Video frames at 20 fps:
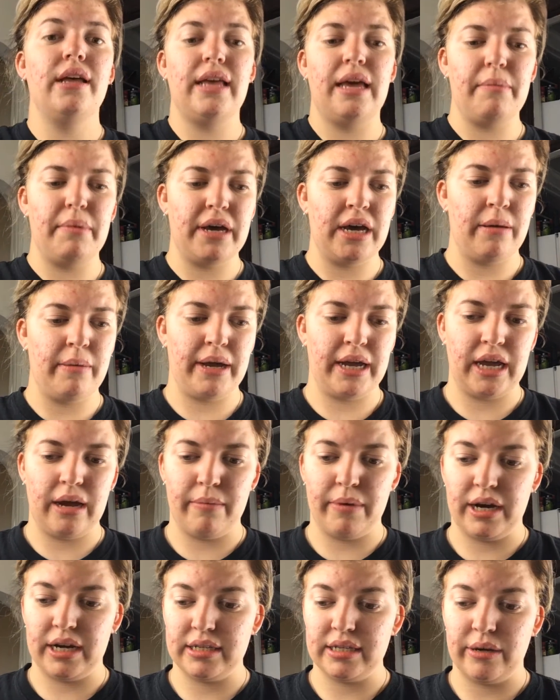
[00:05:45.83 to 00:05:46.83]
light behind my
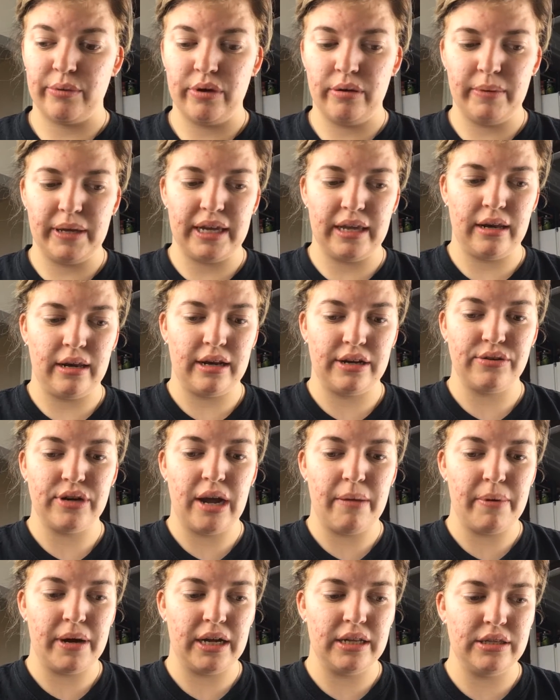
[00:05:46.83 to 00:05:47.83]
camera, because I will be getting a
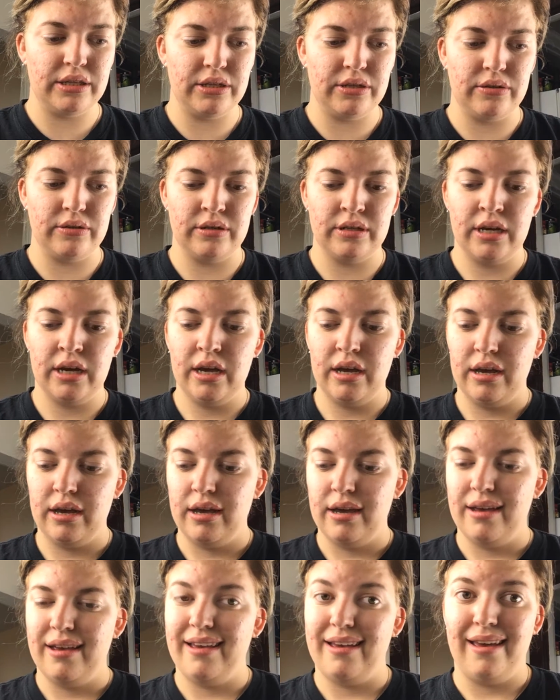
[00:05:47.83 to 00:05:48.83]
tripod soon
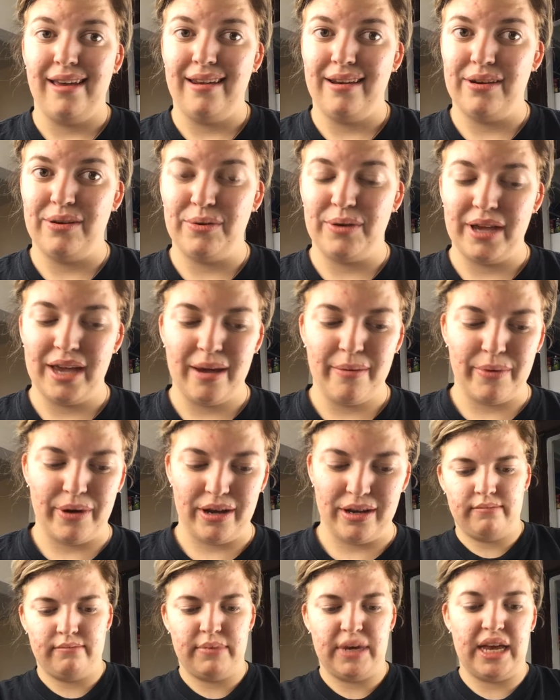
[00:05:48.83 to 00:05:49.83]
and a new
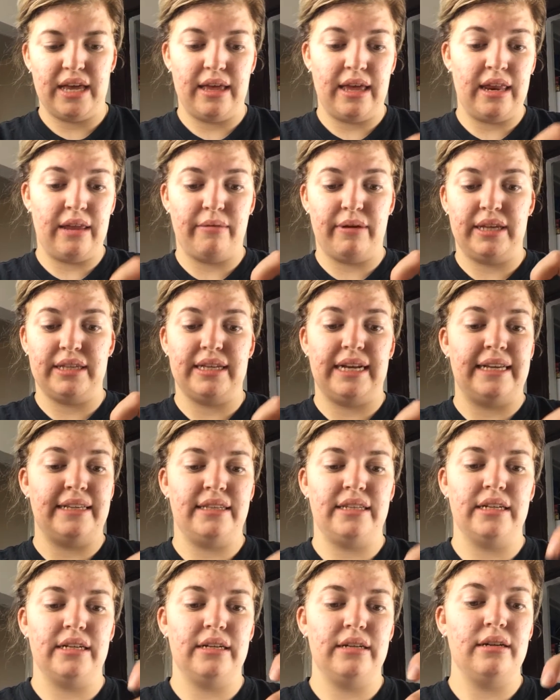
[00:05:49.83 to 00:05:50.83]
camera. But anyways,
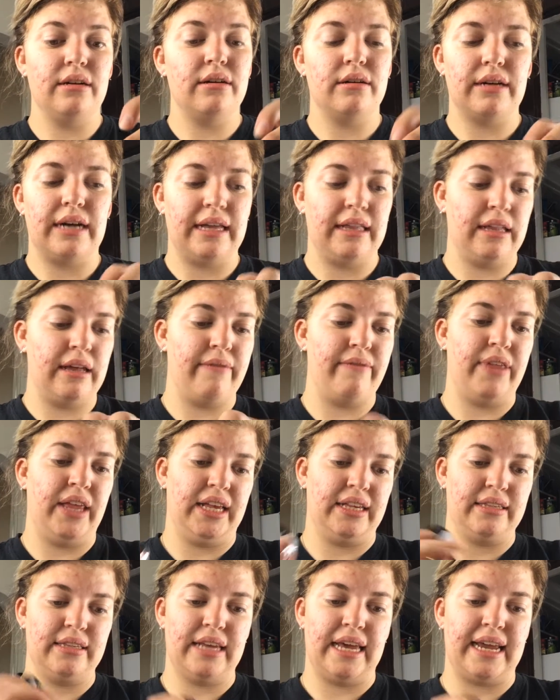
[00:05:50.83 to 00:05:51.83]
I
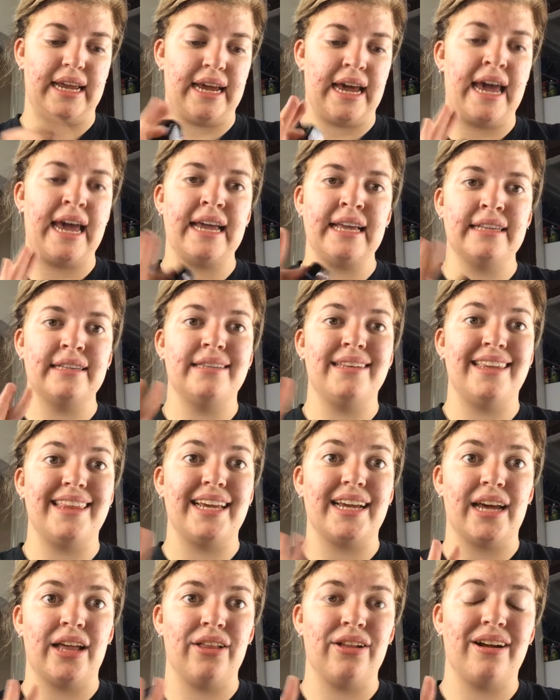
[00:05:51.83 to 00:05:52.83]
love this. Like, I can
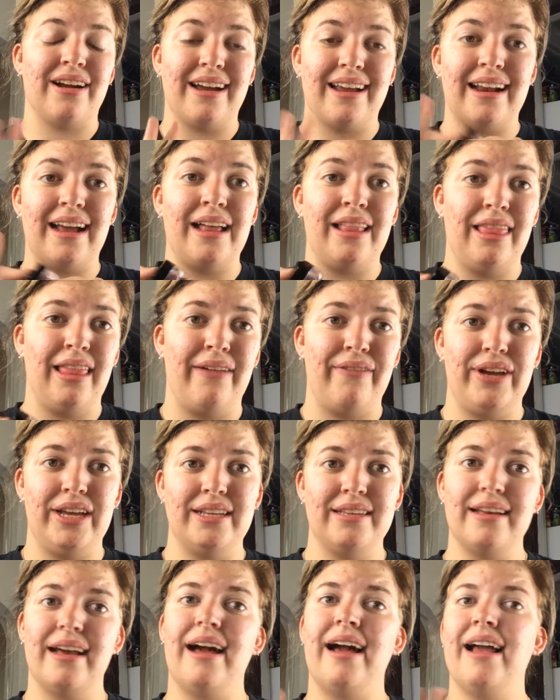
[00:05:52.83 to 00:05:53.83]
see the color and I
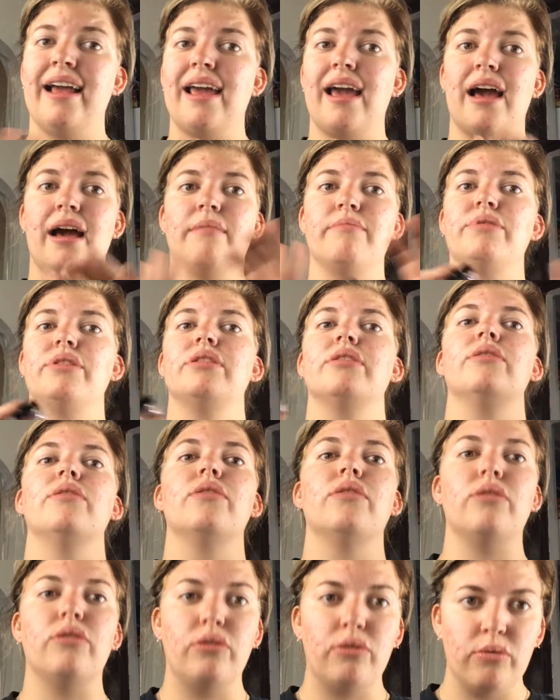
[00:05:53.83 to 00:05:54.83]
love it. I
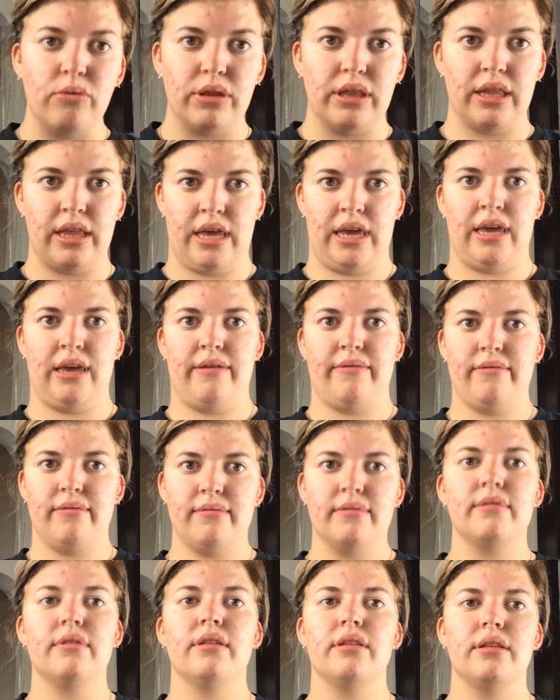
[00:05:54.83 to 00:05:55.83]
absolutely
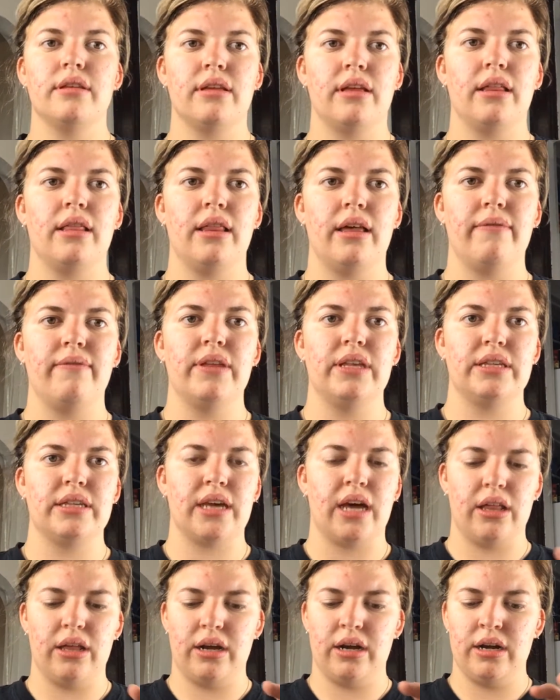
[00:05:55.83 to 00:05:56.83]
love
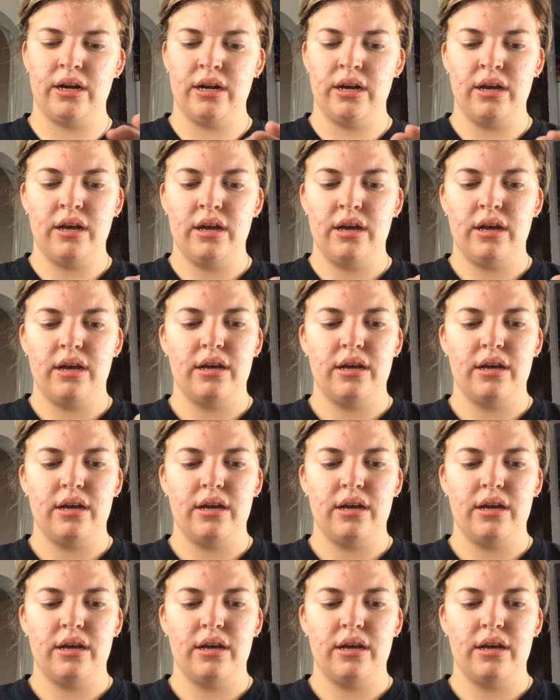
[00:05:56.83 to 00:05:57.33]
this color.